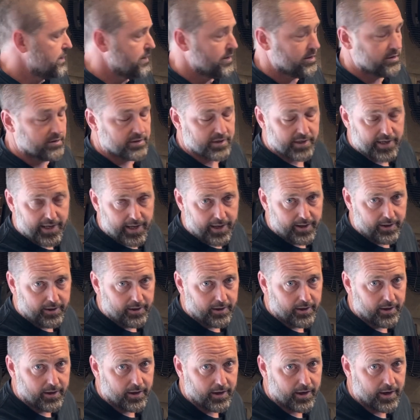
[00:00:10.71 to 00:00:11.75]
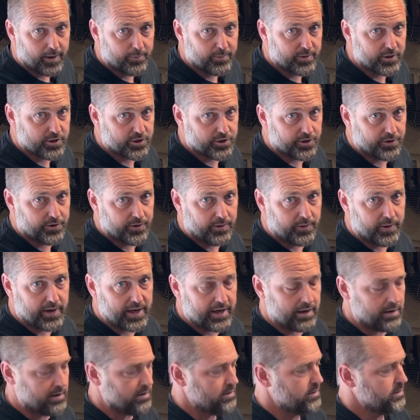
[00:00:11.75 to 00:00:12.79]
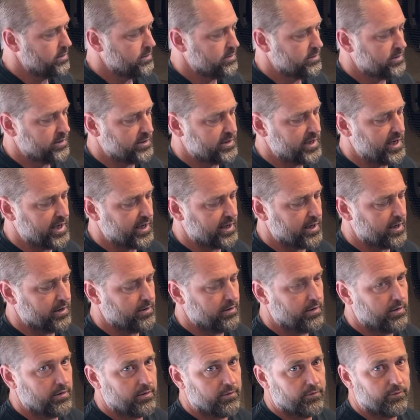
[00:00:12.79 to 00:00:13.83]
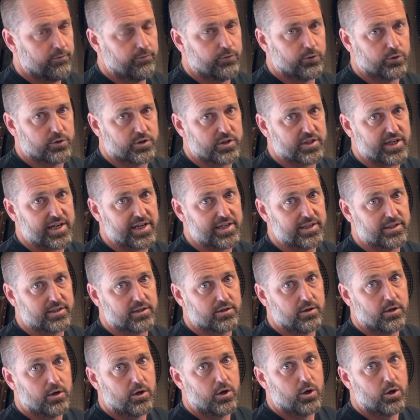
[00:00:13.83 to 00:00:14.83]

Today, I'm going to show you how to take a full-size